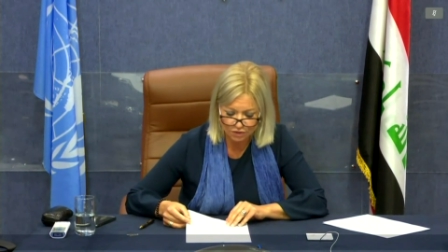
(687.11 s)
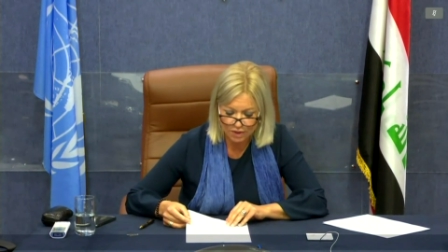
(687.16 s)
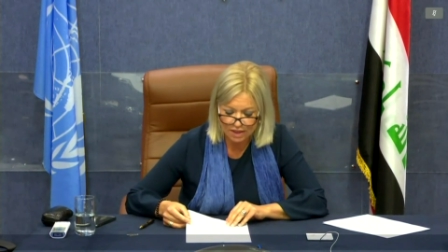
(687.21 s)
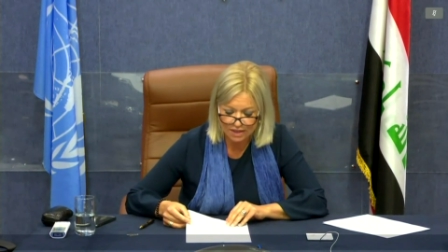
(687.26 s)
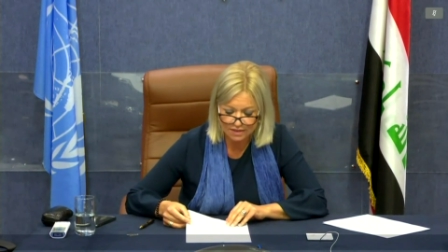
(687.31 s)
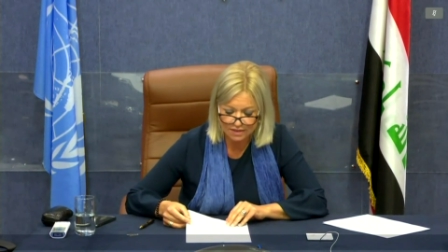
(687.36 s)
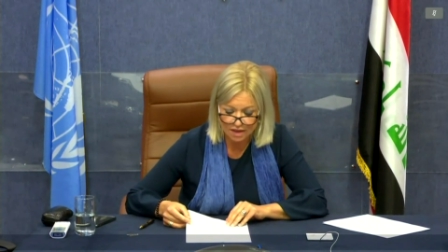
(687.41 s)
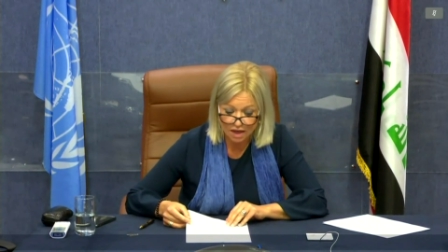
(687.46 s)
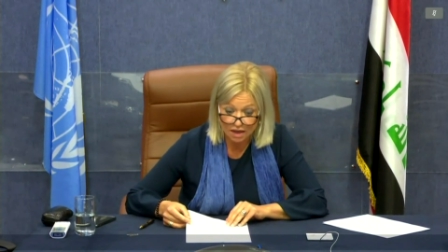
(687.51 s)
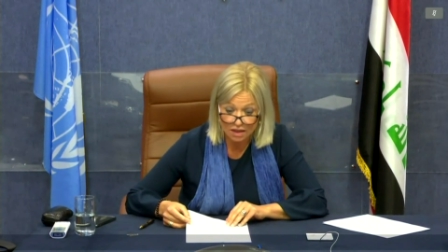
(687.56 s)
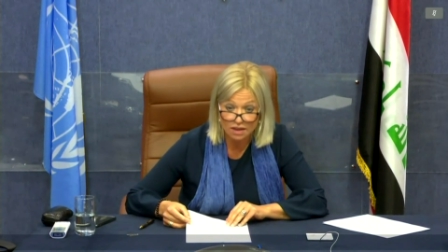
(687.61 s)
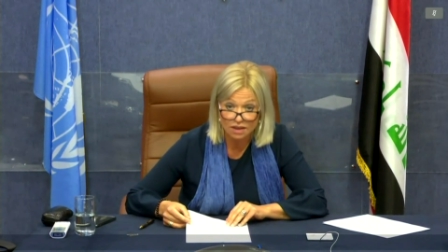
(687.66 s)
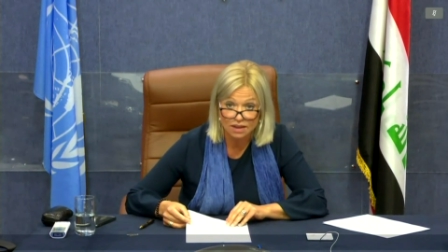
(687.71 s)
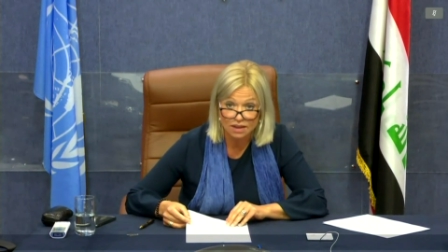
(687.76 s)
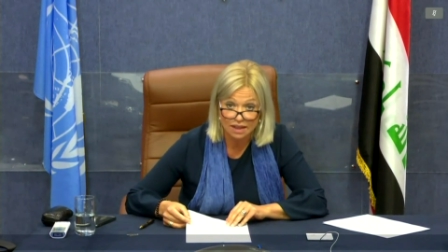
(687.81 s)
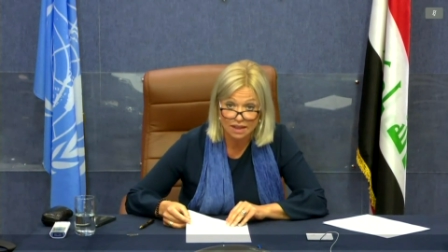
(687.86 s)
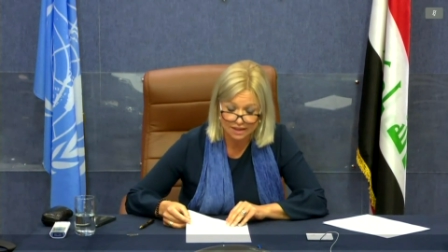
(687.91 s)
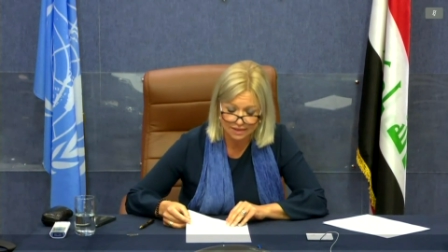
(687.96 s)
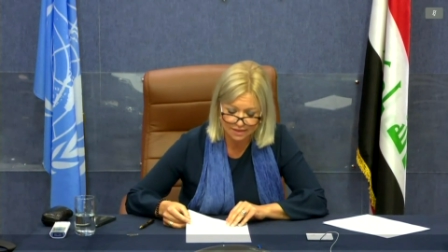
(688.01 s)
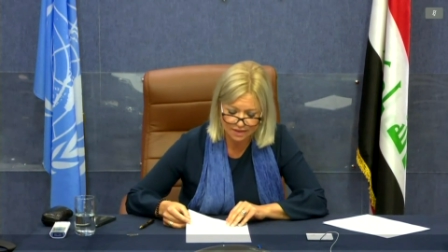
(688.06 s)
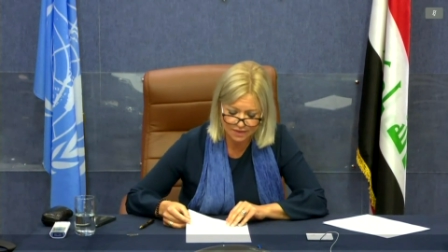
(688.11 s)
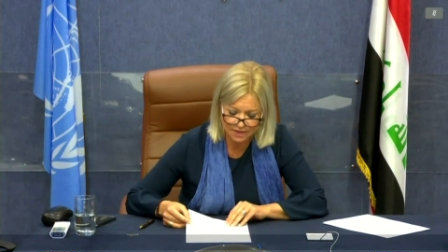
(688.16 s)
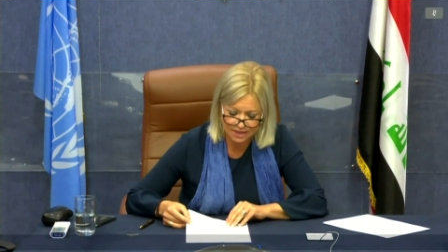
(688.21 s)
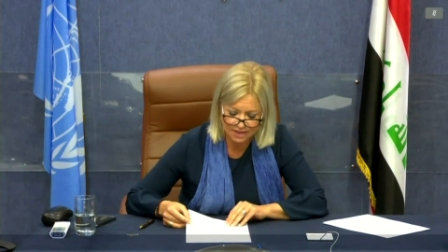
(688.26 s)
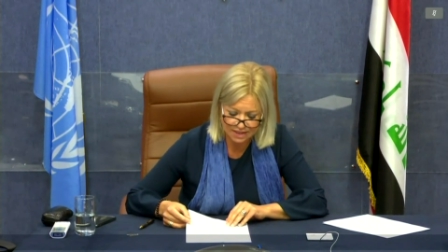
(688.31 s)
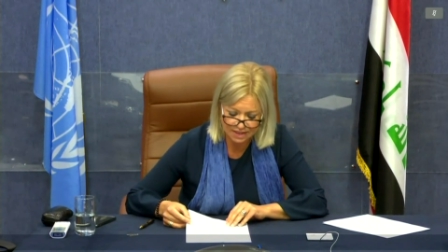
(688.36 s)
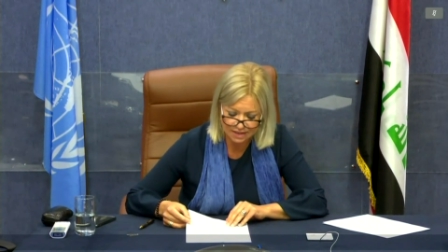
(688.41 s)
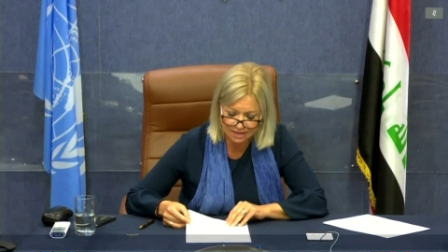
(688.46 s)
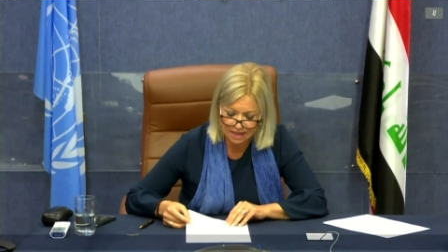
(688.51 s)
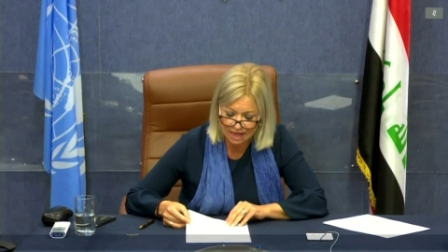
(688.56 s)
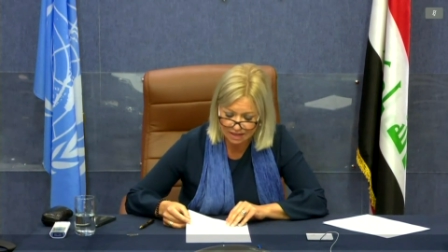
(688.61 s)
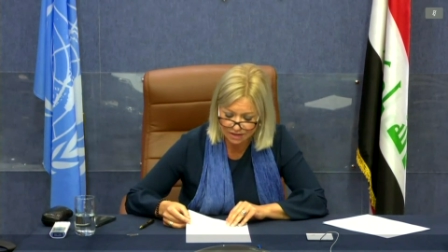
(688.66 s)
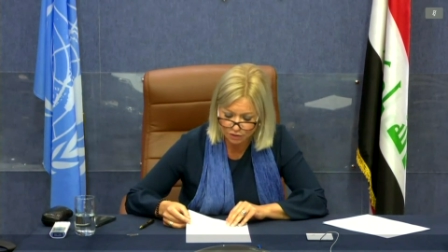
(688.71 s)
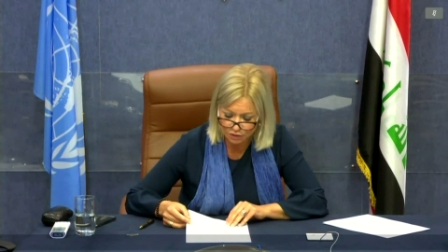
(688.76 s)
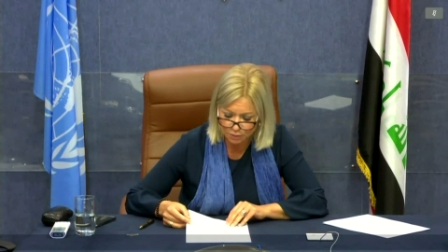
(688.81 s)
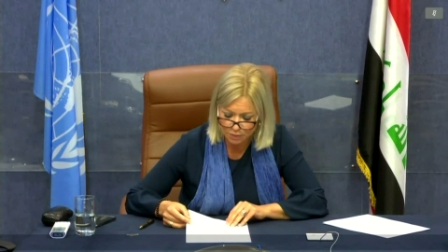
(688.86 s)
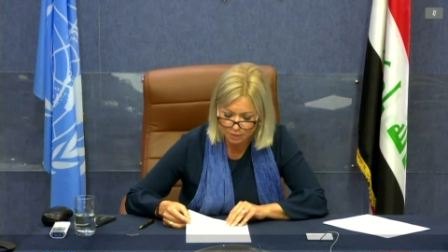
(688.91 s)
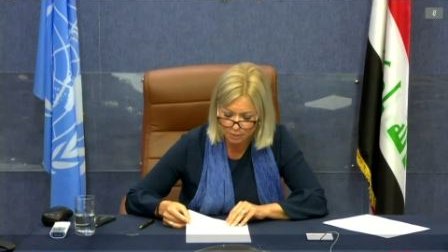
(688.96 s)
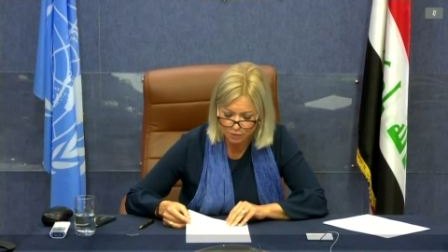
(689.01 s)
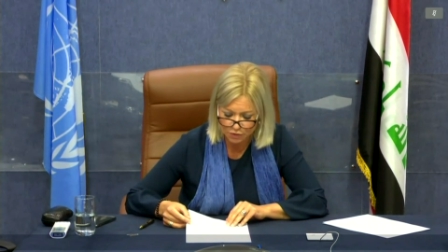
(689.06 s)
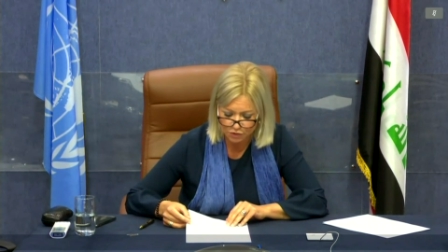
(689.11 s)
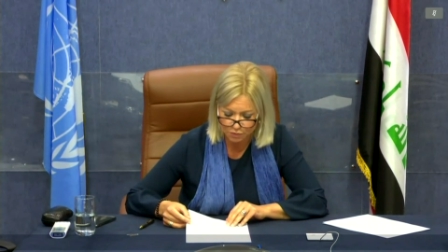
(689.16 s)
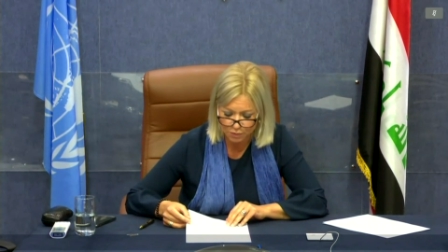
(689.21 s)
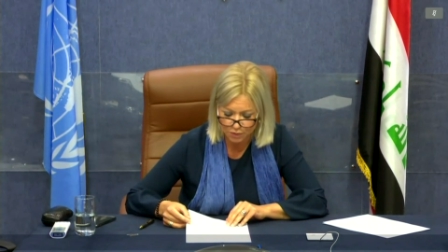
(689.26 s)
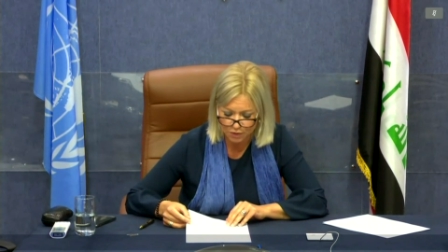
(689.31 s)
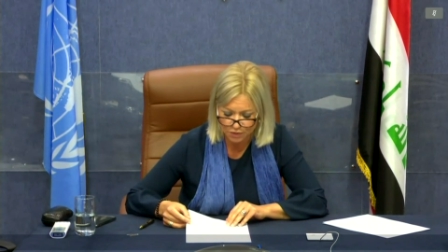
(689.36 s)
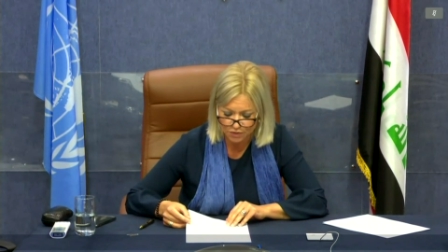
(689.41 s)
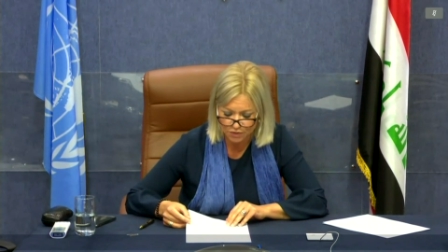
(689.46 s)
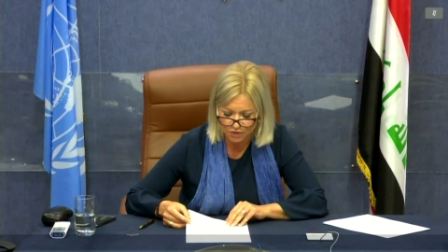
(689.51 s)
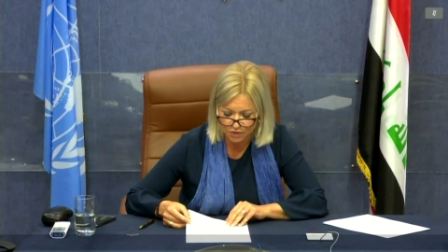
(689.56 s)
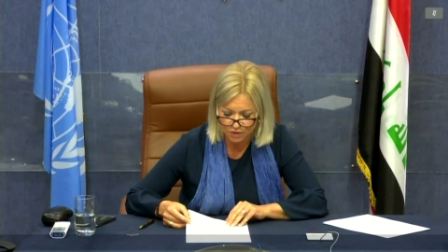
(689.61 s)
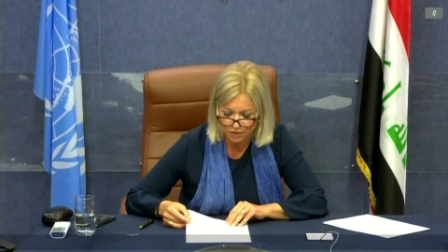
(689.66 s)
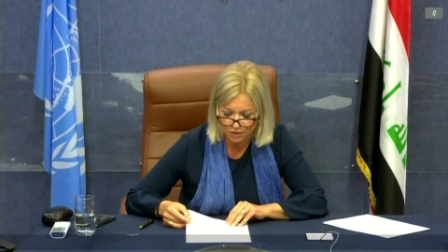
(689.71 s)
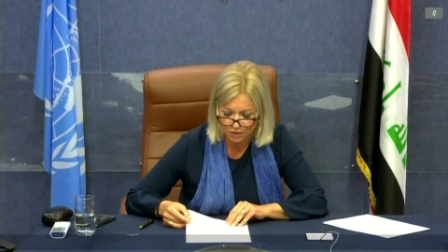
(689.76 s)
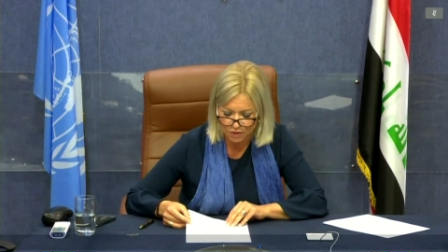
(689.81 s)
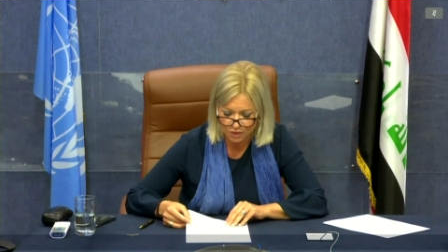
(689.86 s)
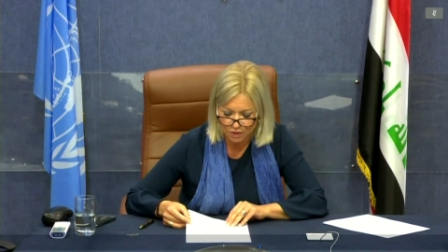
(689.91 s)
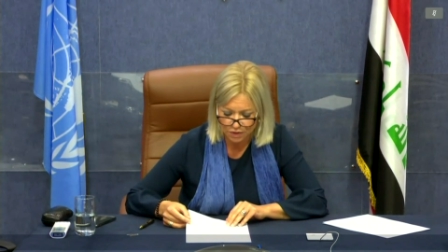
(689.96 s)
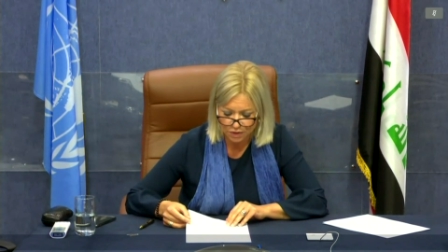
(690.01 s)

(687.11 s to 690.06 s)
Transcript: as well as other activities, had to be postponed.